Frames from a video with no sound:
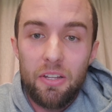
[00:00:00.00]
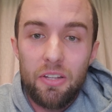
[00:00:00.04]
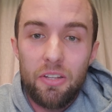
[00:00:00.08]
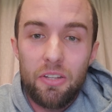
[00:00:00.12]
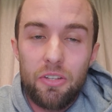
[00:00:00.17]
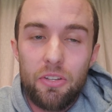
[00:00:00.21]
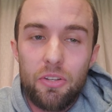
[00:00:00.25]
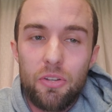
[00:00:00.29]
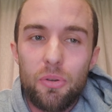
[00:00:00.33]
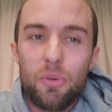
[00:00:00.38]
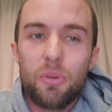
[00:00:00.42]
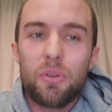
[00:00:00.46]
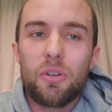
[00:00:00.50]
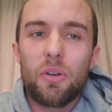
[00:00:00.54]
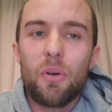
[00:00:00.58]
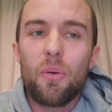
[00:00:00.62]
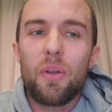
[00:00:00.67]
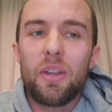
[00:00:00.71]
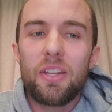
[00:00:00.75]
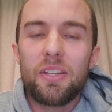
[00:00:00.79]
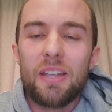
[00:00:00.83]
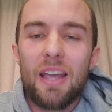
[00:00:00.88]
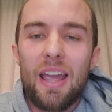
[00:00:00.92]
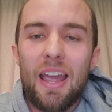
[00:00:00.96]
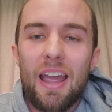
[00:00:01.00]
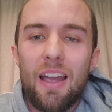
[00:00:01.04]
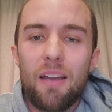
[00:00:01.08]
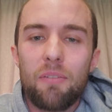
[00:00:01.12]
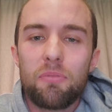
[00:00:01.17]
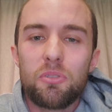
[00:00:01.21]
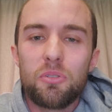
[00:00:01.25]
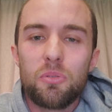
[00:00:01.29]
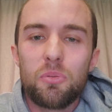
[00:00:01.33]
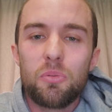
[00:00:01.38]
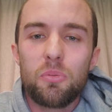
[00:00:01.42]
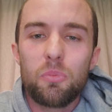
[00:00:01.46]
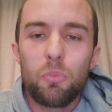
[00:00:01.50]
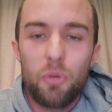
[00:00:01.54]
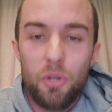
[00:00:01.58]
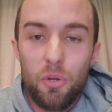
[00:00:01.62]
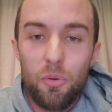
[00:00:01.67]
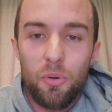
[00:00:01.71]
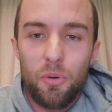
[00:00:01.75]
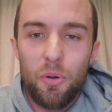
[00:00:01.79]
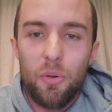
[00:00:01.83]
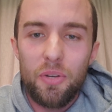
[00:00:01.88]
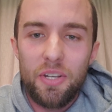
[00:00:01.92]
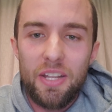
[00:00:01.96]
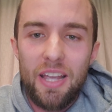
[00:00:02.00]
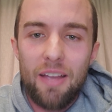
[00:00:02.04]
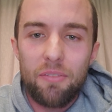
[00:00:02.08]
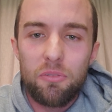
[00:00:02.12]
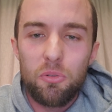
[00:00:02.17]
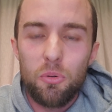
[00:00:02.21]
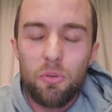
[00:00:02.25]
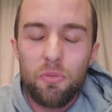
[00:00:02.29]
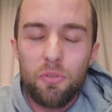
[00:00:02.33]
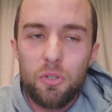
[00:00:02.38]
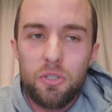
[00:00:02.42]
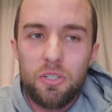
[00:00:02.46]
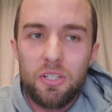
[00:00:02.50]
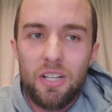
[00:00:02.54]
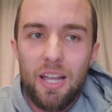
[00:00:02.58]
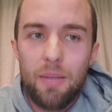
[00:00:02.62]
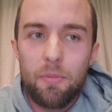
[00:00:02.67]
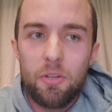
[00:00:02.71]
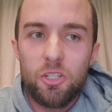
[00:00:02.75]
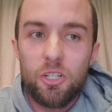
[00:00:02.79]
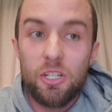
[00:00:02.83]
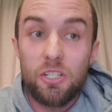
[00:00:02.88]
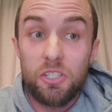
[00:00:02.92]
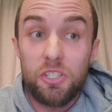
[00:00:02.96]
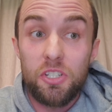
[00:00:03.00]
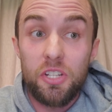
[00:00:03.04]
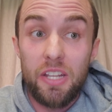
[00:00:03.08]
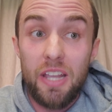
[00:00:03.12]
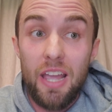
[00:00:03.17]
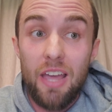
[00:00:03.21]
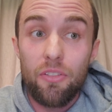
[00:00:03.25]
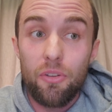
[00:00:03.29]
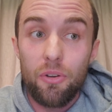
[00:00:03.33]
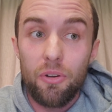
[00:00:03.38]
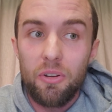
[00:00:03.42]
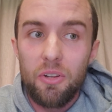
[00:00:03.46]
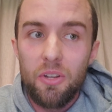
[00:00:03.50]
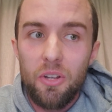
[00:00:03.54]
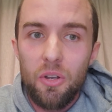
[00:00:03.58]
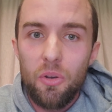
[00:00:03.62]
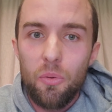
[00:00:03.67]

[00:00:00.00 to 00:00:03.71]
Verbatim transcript: you're going to have to we're going to have to reverse climate change together.